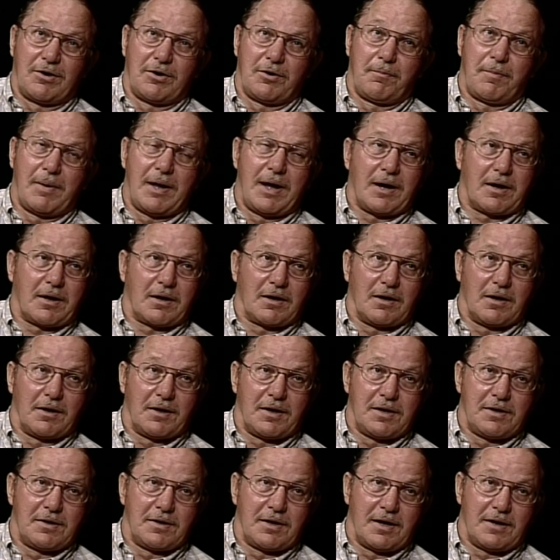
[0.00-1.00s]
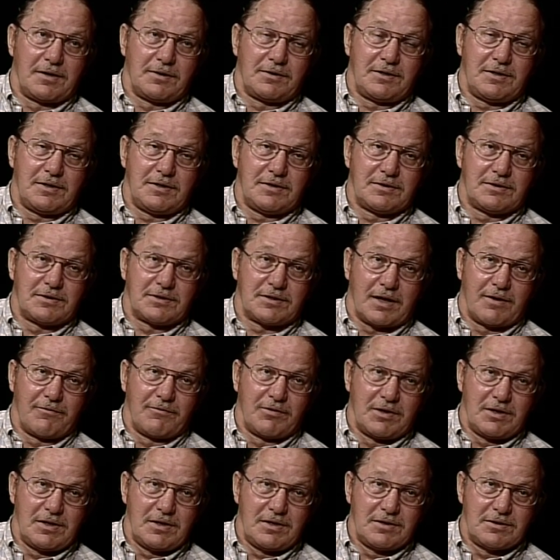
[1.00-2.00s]
back in the late
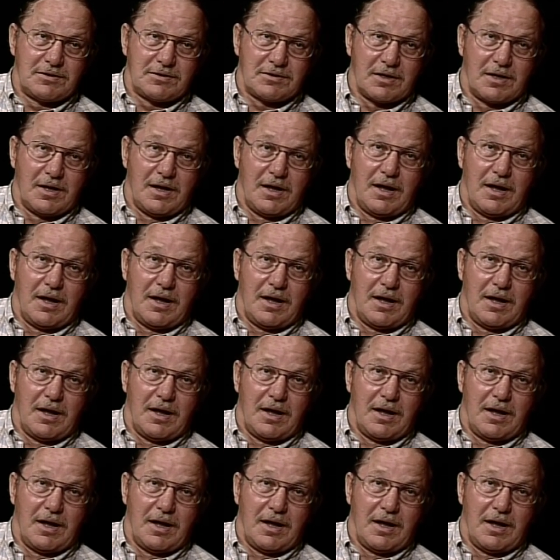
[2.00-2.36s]
1970s.